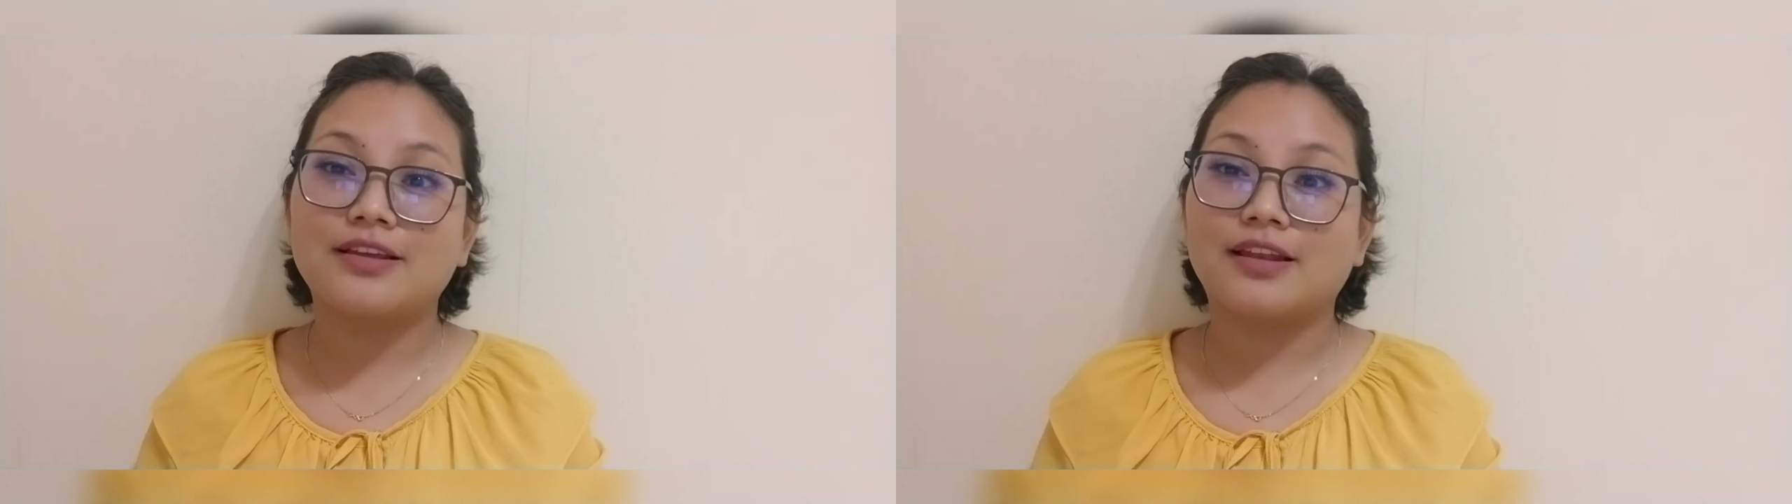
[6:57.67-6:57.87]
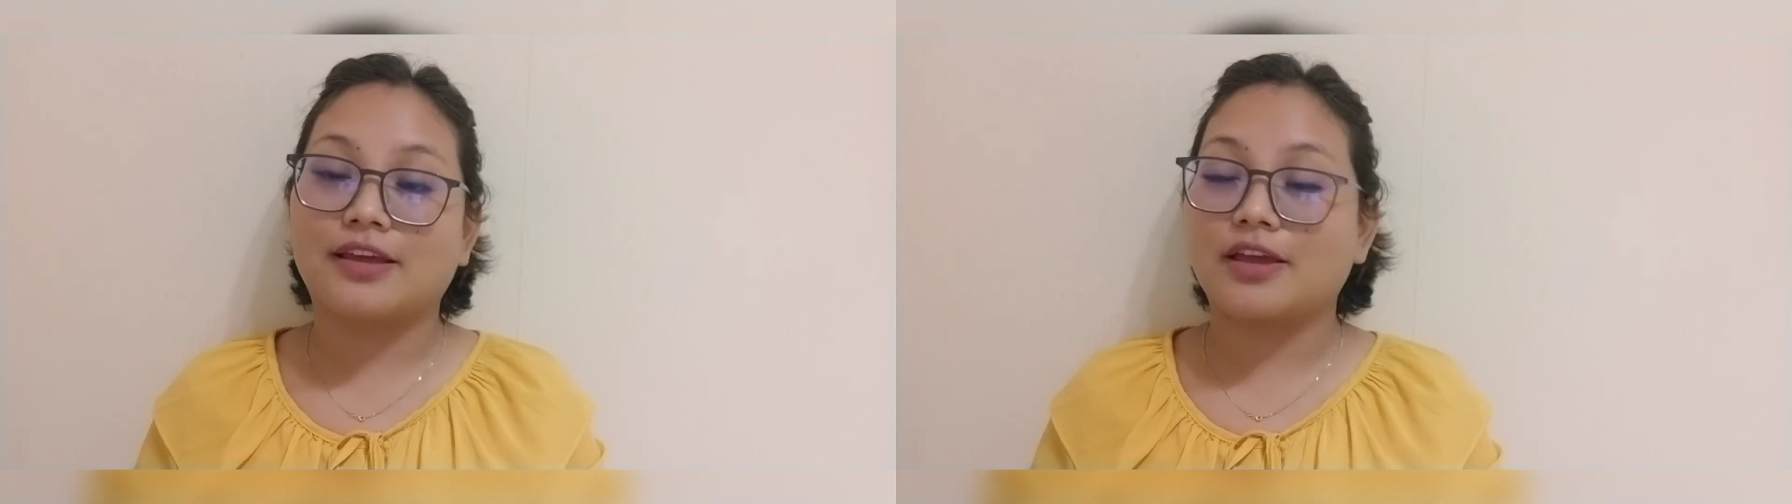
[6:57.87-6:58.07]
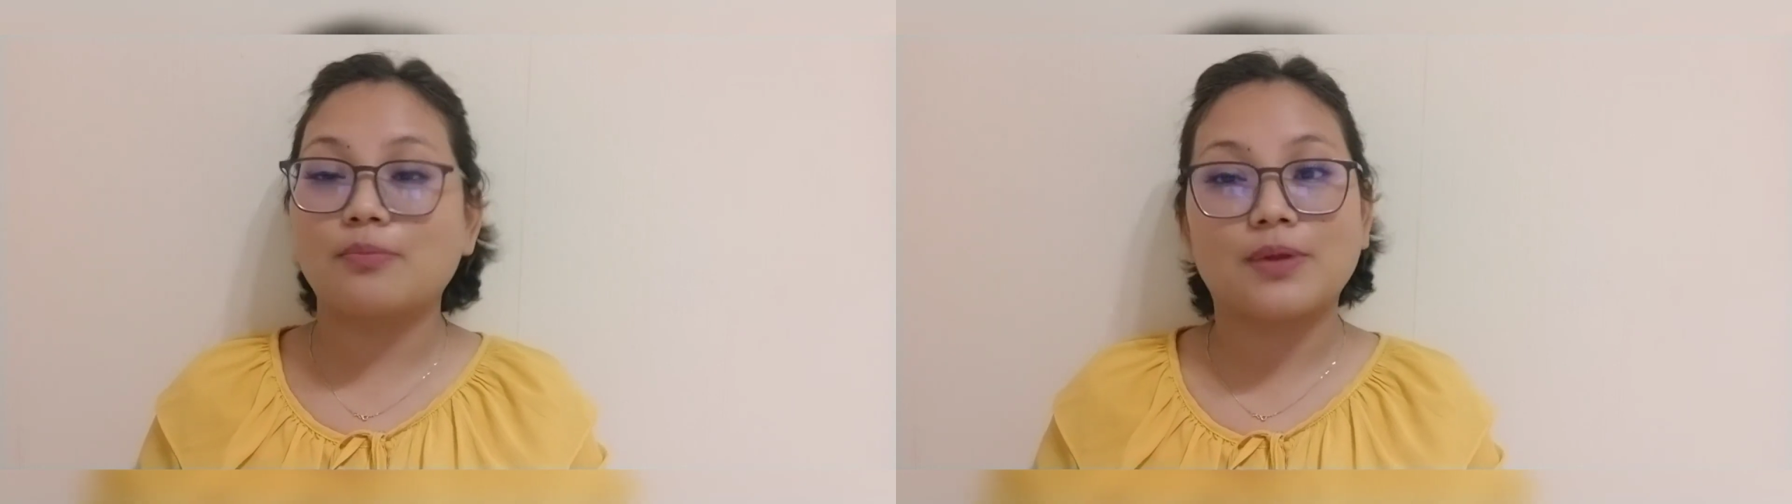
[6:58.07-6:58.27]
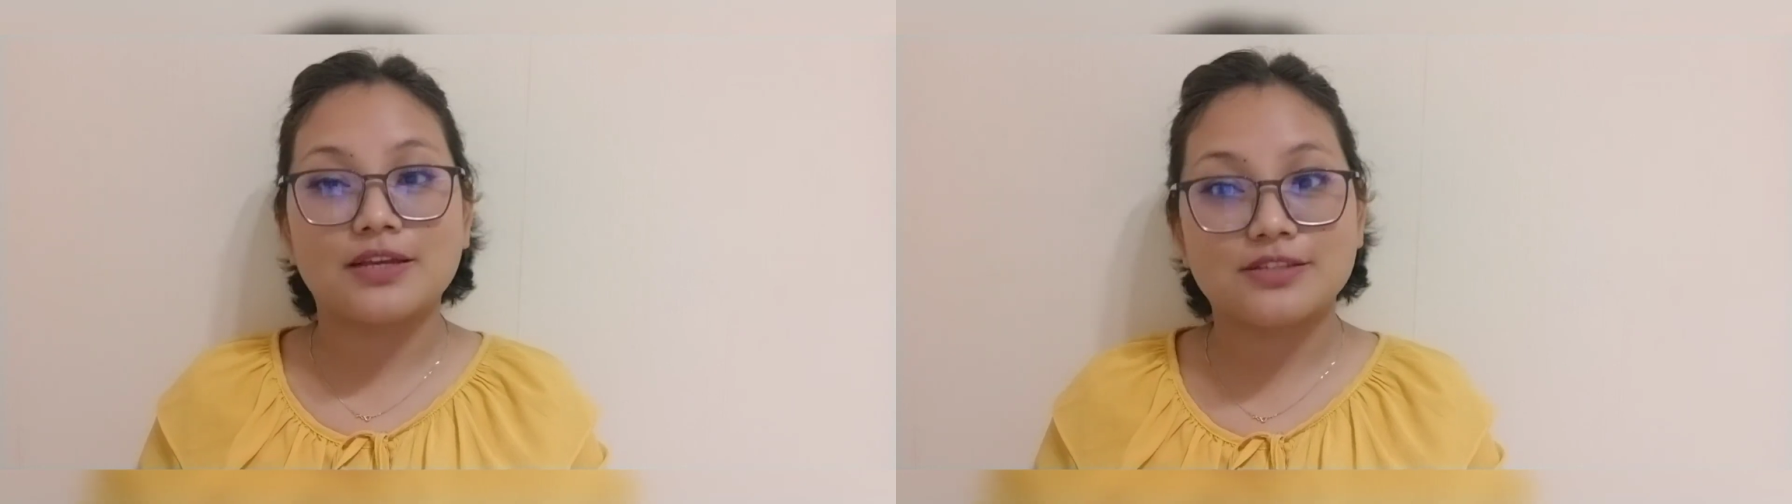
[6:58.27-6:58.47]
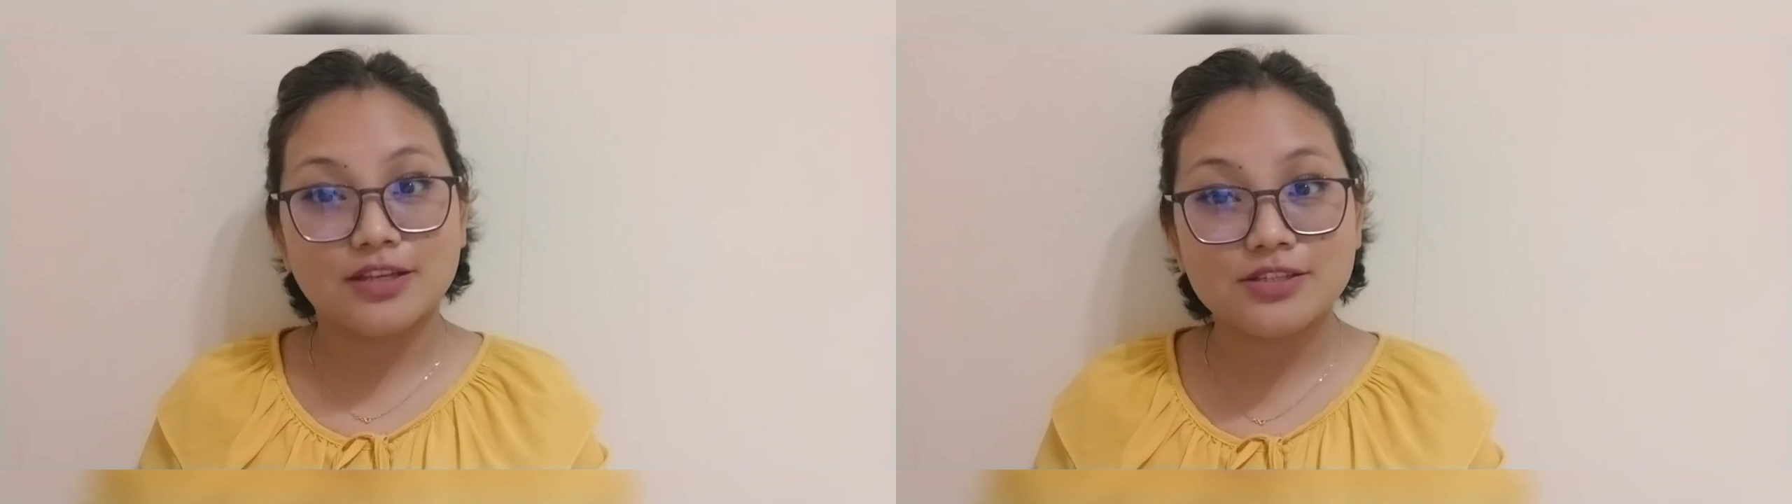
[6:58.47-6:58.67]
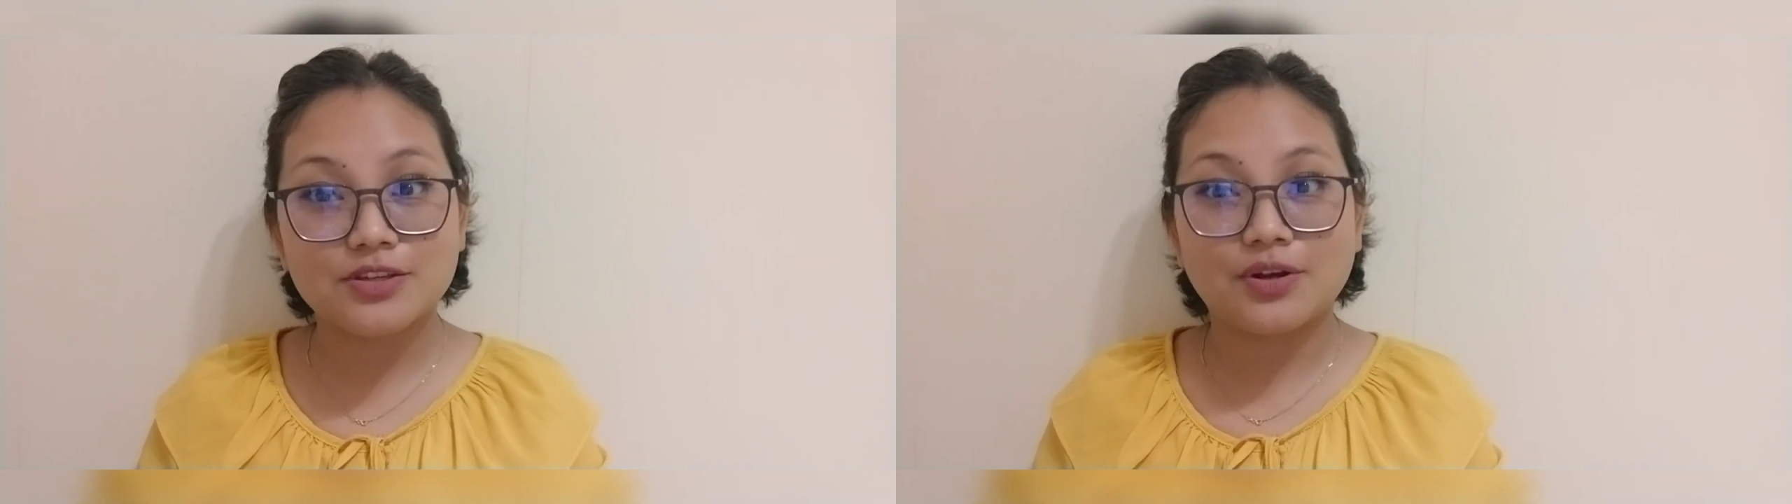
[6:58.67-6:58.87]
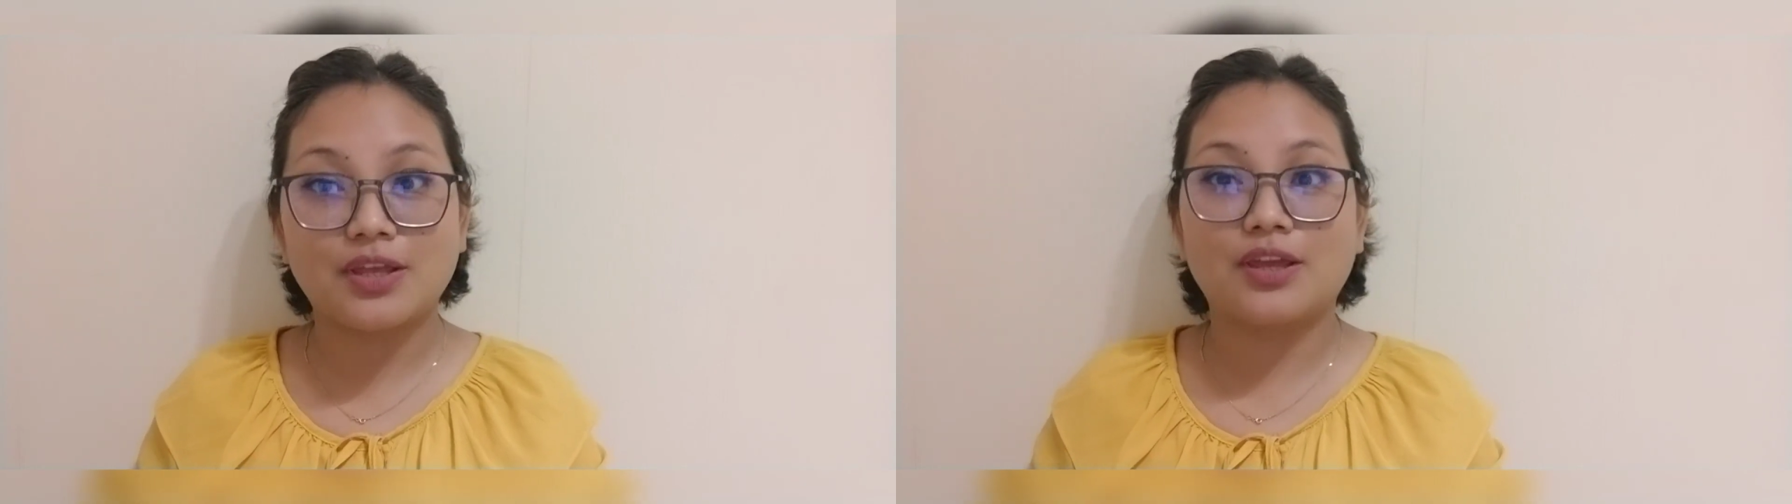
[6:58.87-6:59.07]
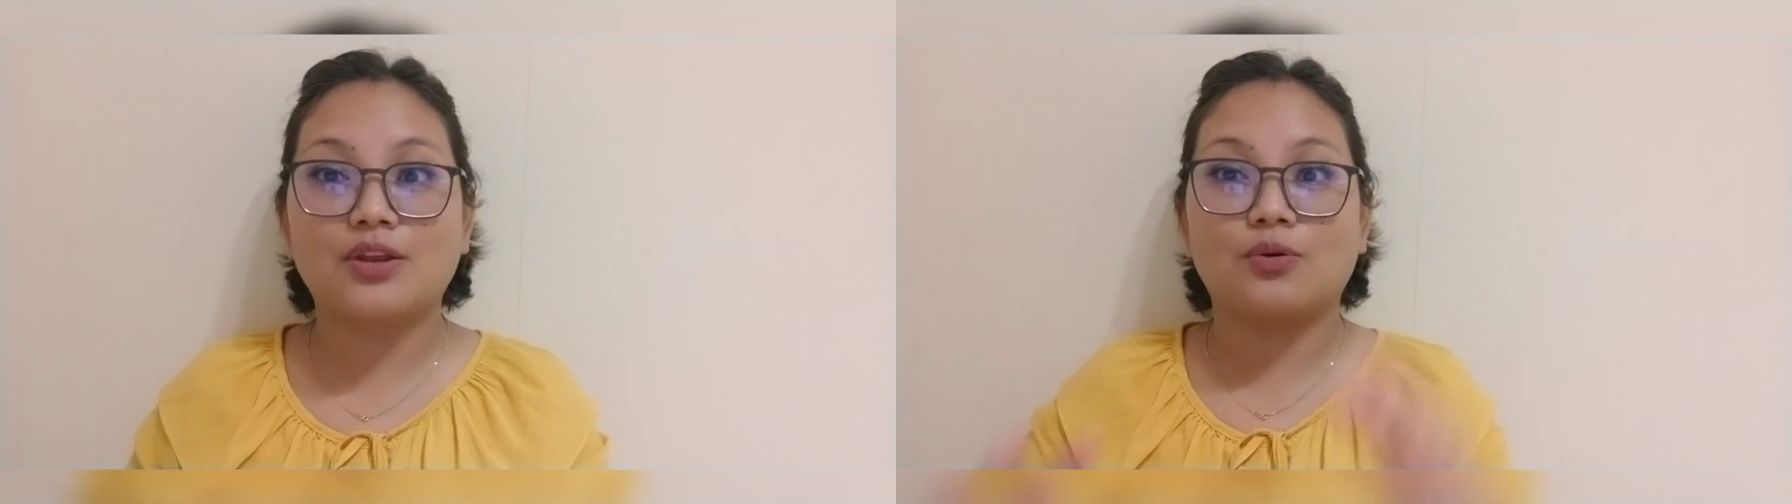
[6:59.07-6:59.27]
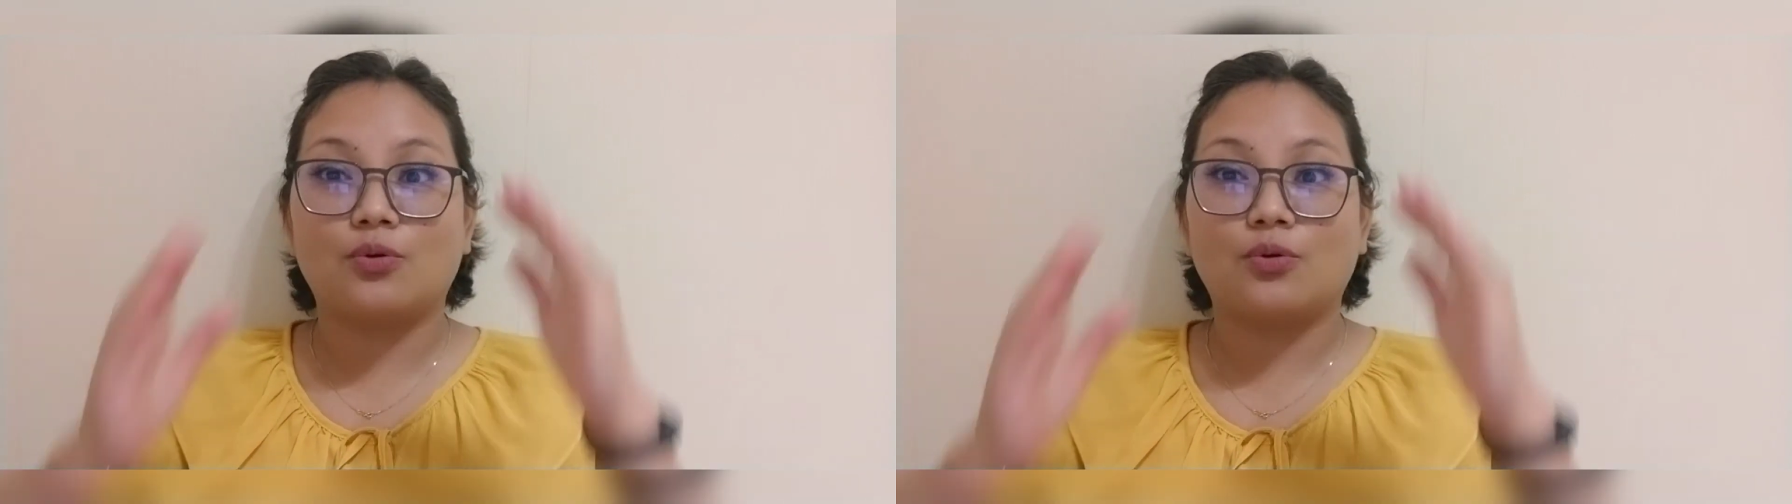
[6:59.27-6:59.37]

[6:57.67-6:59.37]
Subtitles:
like apply sunscreen